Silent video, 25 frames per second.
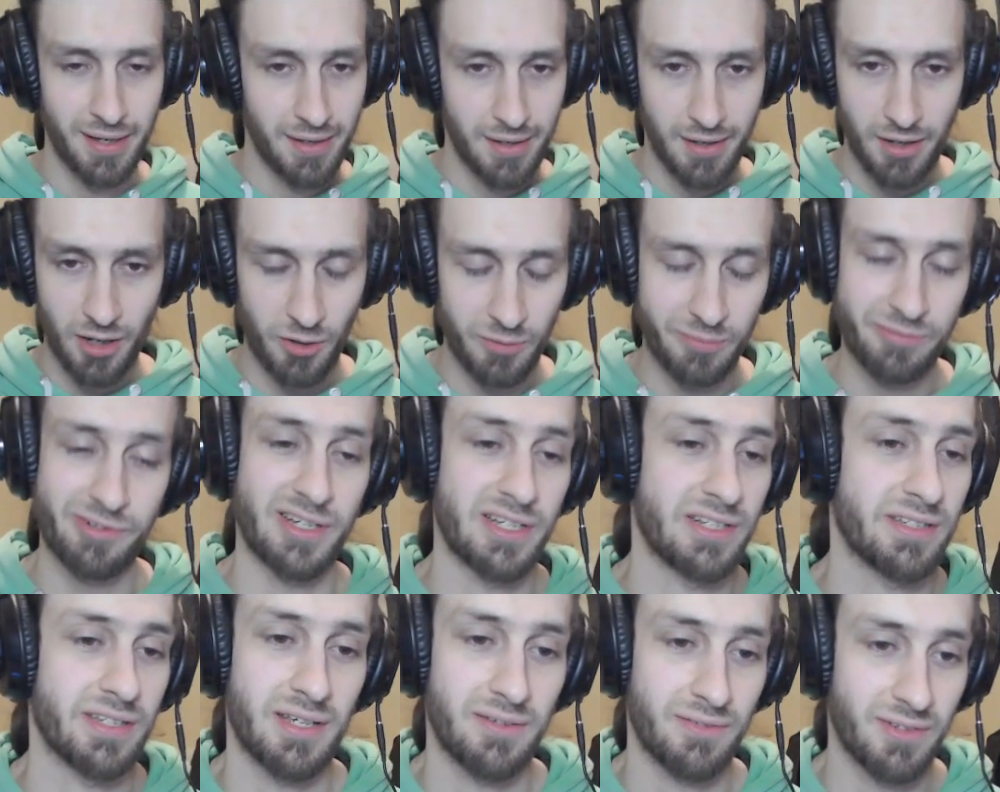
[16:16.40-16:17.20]
hopefully
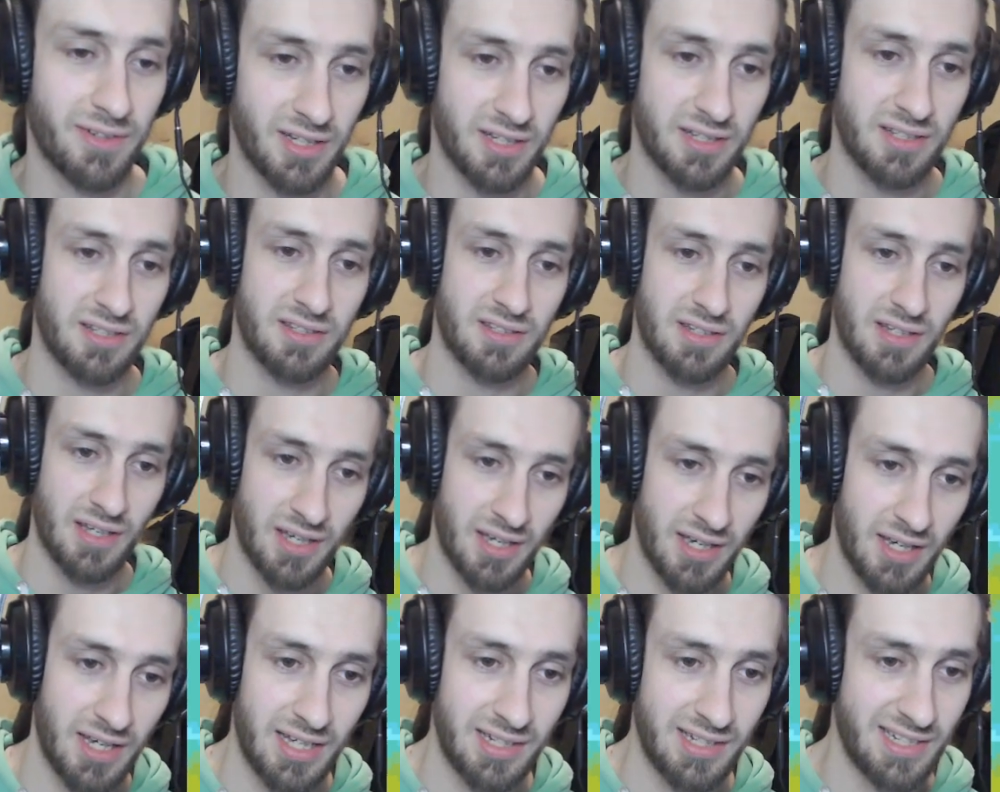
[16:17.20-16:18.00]
saving us
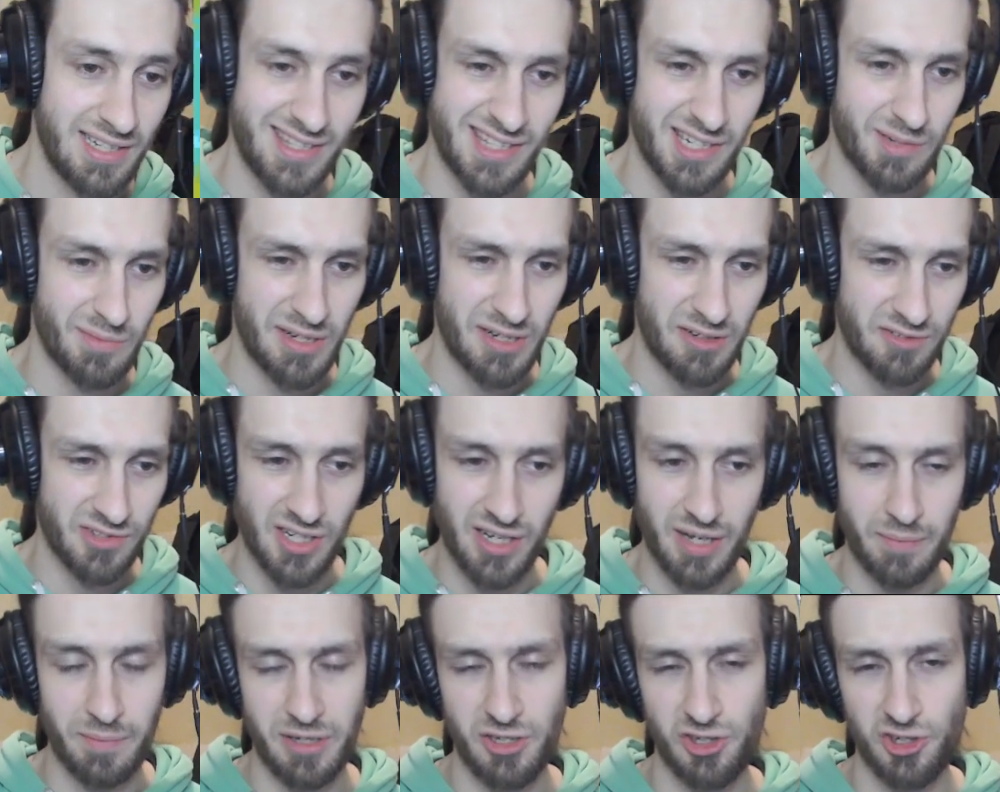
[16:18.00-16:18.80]
a decent amount of
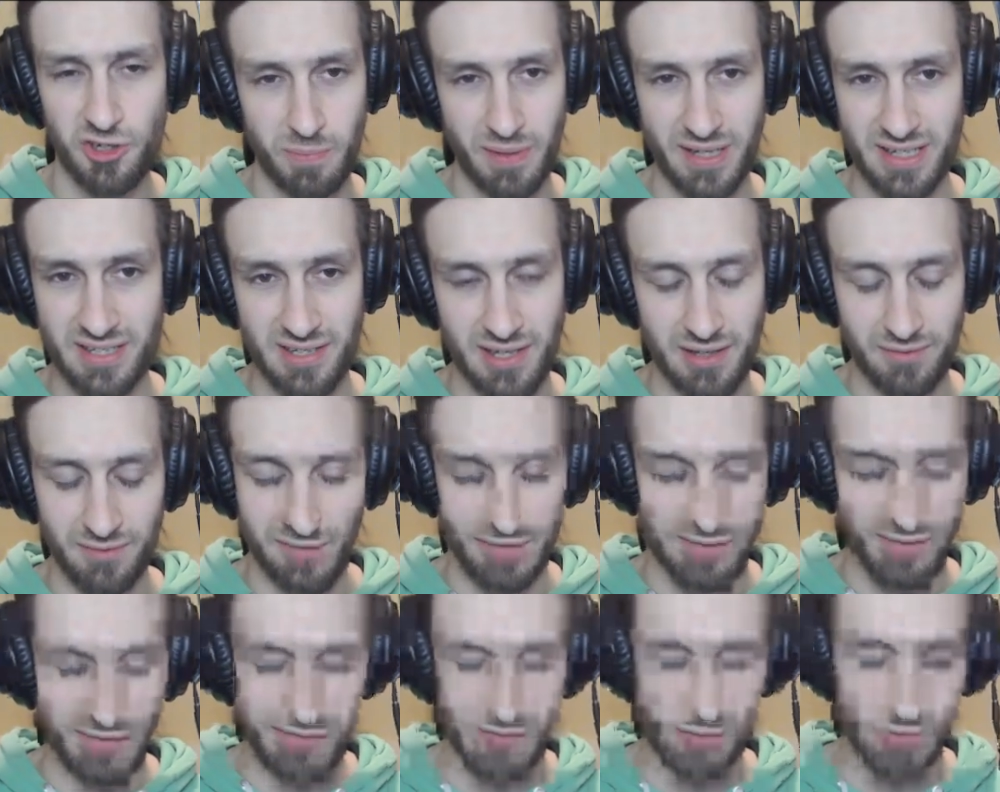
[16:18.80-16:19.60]
time. It should be saving
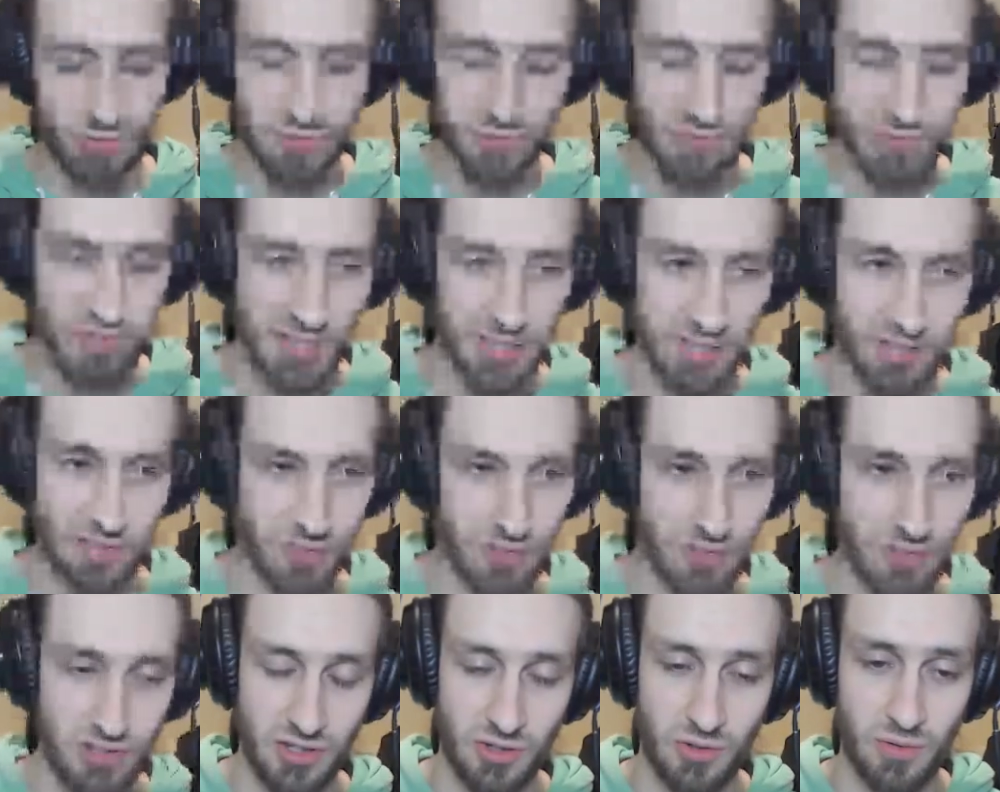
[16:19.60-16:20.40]
like 12 seconds or
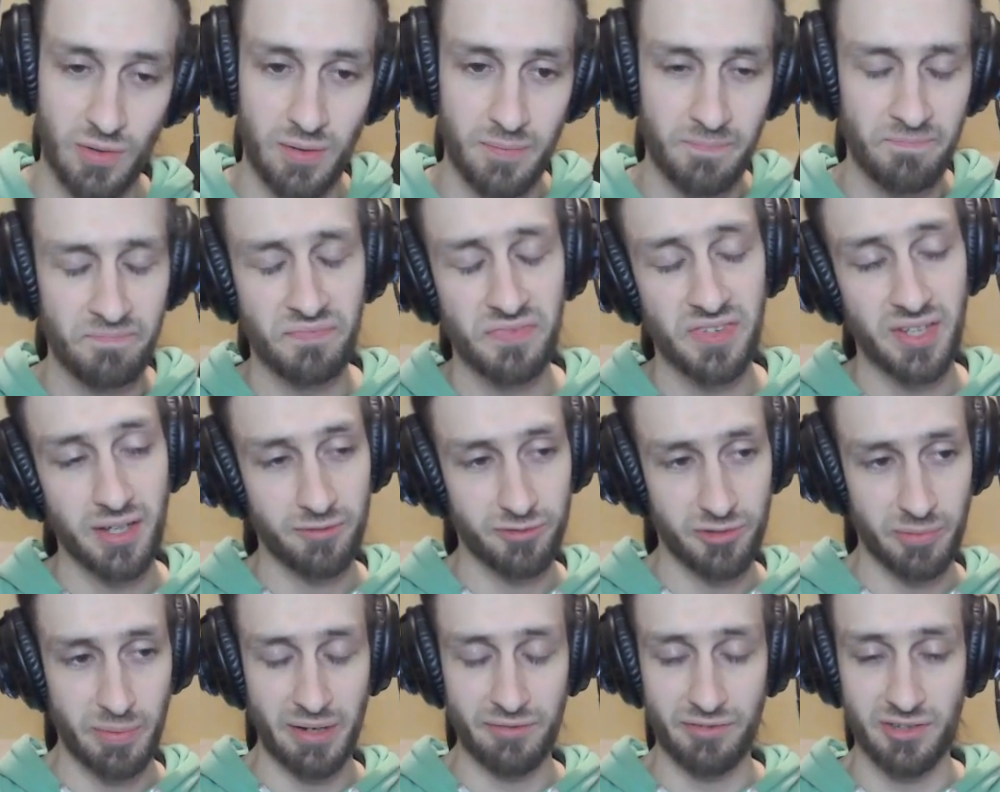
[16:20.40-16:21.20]
so
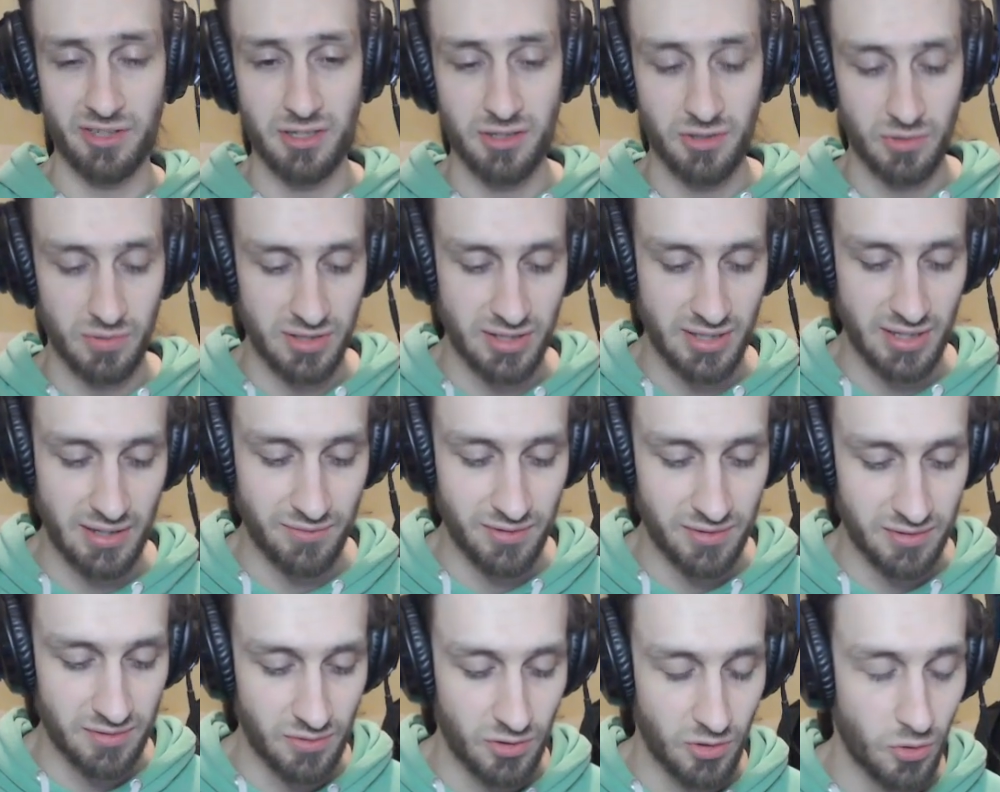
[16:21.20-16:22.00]
from having to do a save and
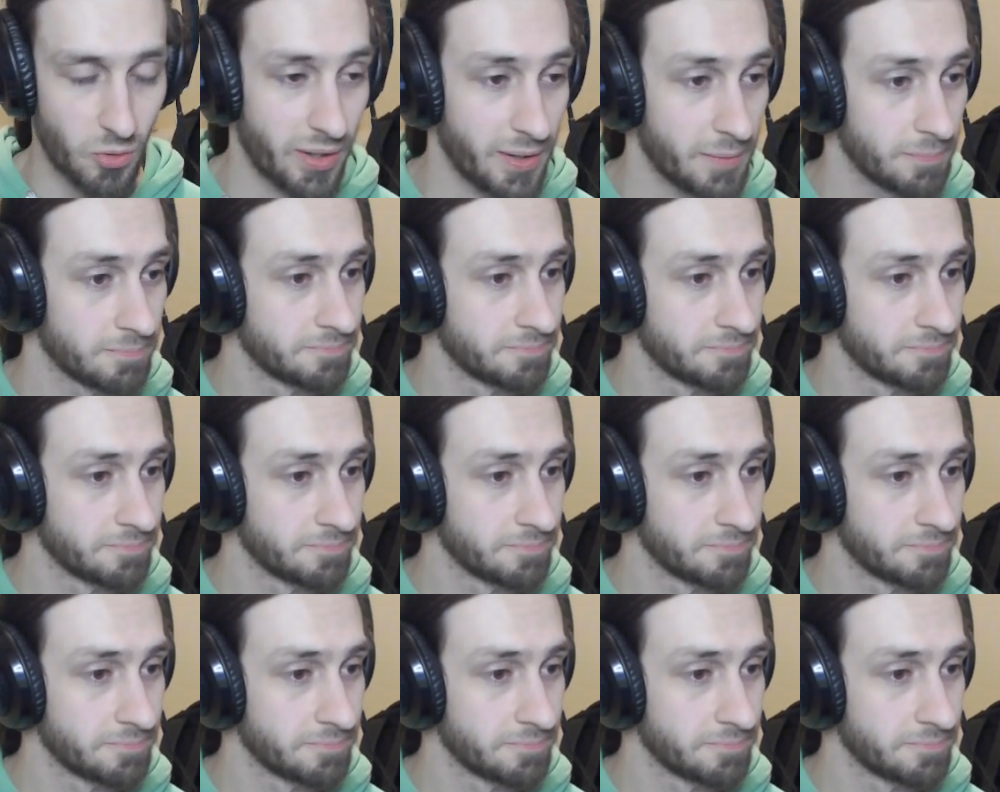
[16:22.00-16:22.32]
quit.